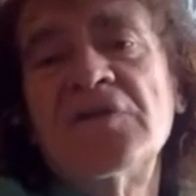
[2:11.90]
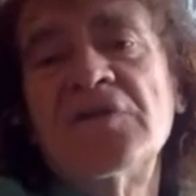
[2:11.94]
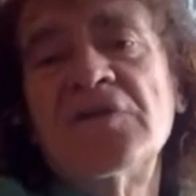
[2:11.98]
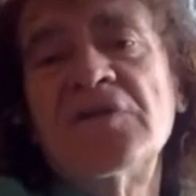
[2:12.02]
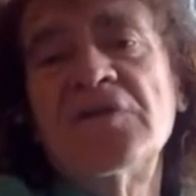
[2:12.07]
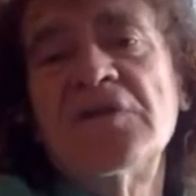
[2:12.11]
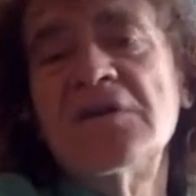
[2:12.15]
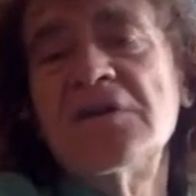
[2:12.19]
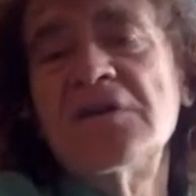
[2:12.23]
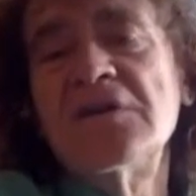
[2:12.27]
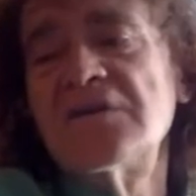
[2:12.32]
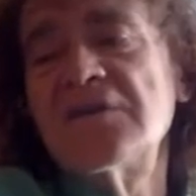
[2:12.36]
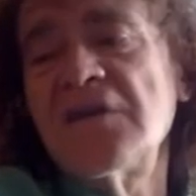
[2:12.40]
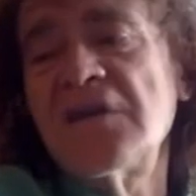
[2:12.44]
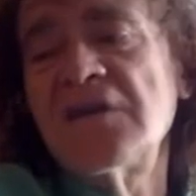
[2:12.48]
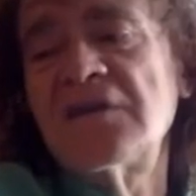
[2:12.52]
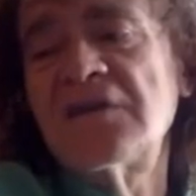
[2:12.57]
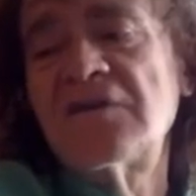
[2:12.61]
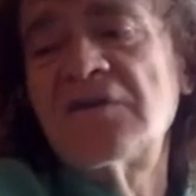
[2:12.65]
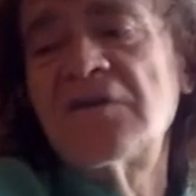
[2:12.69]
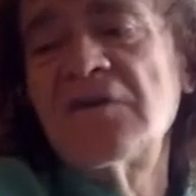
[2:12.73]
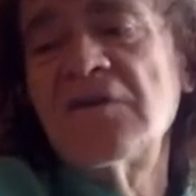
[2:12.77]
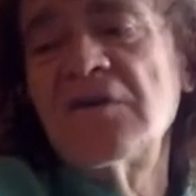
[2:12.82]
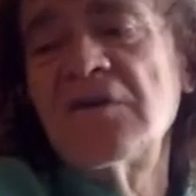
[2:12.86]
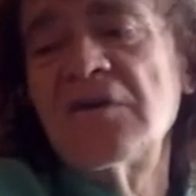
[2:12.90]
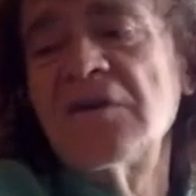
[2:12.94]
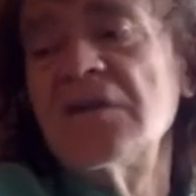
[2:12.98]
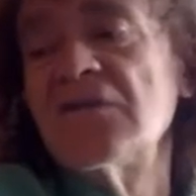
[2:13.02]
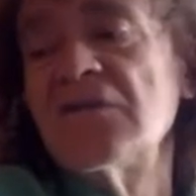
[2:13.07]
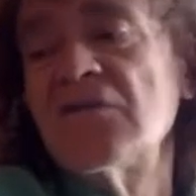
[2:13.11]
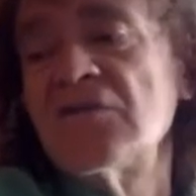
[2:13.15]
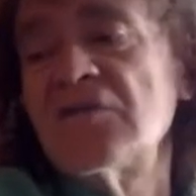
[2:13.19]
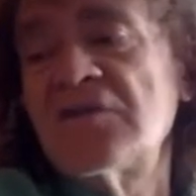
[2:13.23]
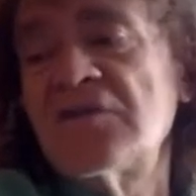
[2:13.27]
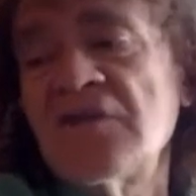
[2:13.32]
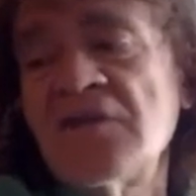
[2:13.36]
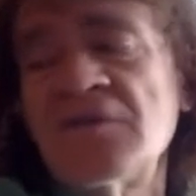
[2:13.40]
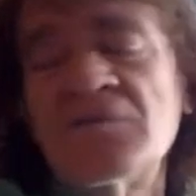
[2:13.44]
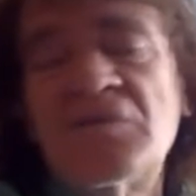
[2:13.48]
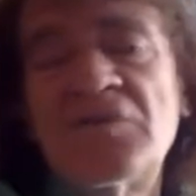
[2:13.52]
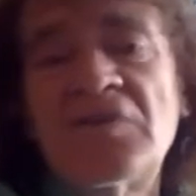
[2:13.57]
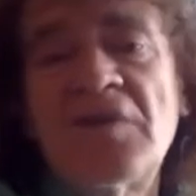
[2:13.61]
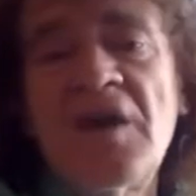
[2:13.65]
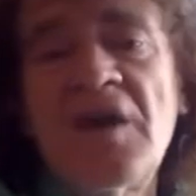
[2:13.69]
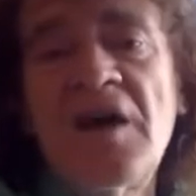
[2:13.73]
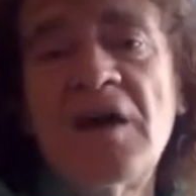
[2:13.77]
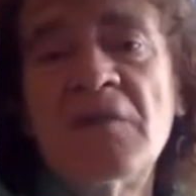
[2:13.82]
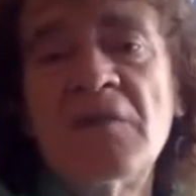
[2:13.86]
that in the same
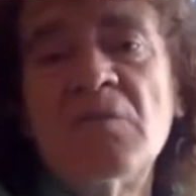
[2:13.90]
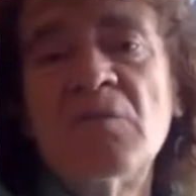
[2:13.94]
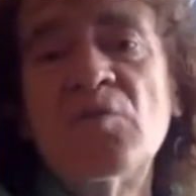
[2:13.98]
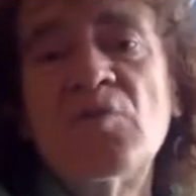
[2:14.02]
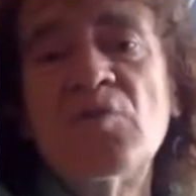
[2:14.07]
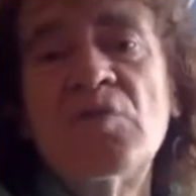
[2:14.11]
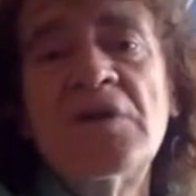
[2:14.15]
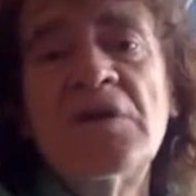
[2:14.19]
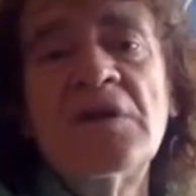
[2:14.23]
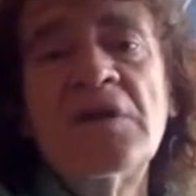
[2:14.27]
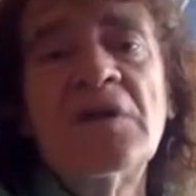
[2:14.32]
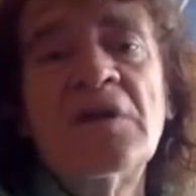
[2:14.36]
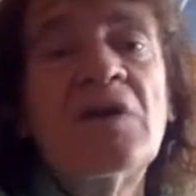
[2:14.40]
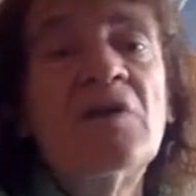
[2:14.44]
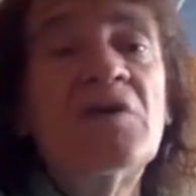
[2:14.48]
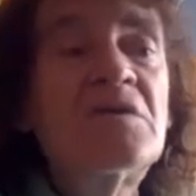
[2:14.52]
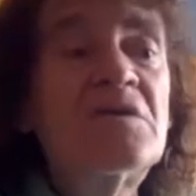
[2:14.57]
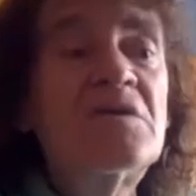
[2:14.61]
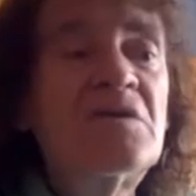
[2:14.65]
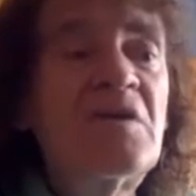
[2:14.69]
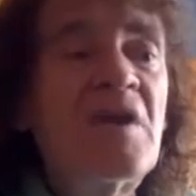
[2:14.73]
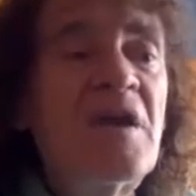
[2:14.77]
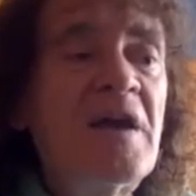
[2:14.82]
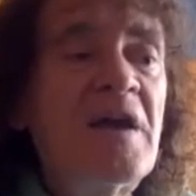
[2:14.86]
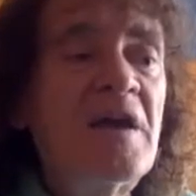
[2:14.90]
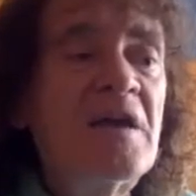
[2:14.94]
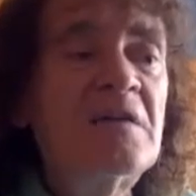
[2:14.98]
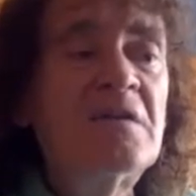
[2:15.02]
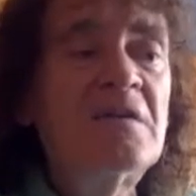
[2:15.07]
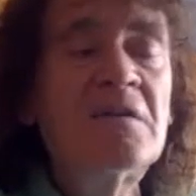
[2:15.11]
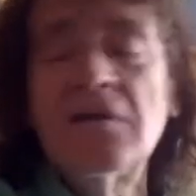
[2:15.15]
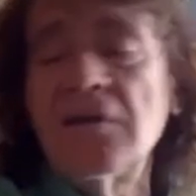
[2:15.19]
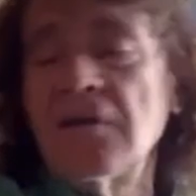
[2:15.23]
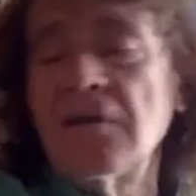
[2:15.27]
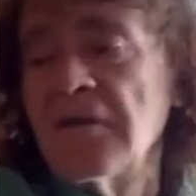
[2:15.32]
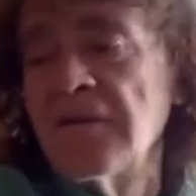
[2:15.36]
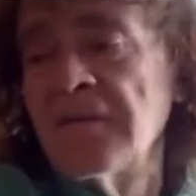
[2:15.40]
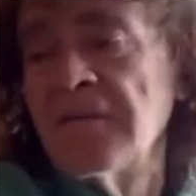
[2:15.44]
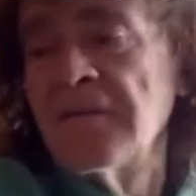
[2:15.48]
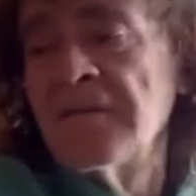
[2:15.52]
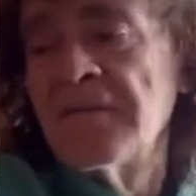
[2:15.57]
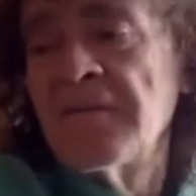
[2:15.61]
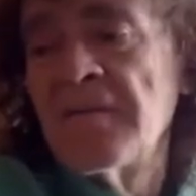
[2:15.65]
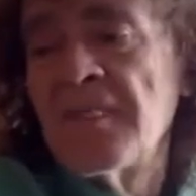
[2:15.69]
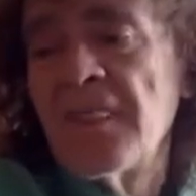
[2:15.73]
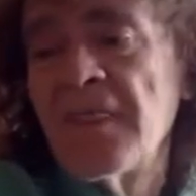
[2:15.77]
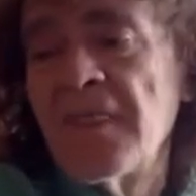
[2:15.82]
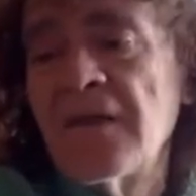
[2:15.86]
time we attend
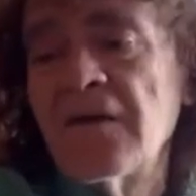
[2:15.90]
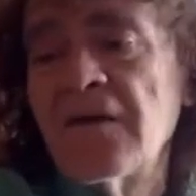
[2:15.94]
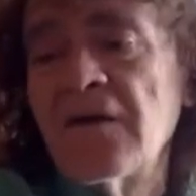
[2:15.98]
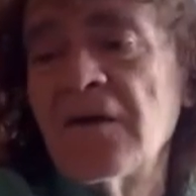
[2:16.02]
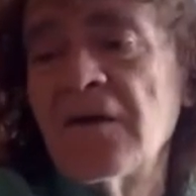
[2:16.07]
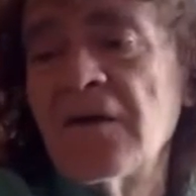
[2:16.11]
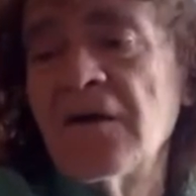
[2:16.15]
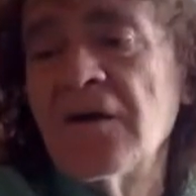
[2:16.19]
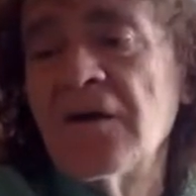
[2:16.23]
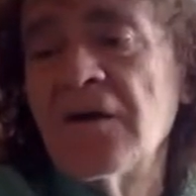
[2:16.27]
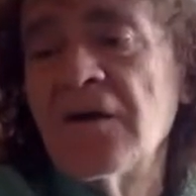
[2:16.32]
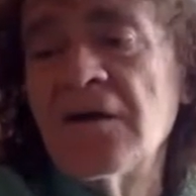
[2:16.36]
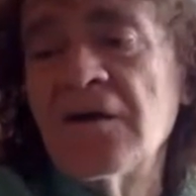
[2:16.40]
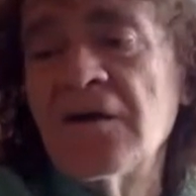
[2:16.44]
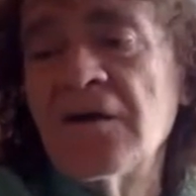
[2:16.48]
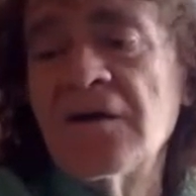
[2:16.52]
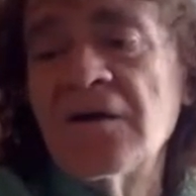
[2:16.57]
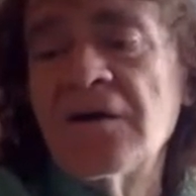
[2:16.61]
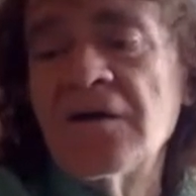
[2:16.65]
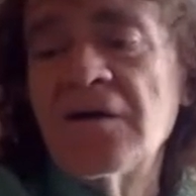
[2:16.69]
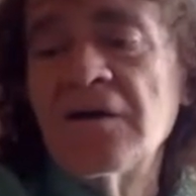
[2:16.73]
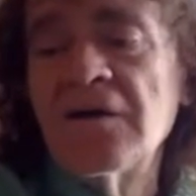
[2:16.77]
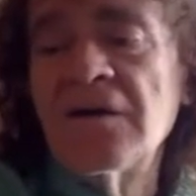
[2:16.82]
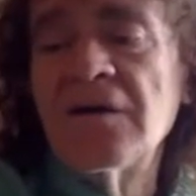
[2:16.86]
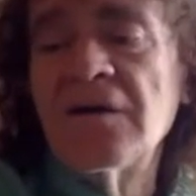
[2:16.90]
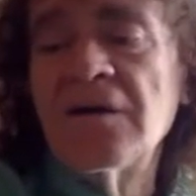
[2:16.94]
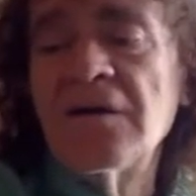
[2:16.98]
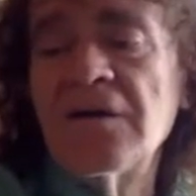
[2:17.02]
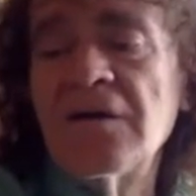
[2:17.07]
a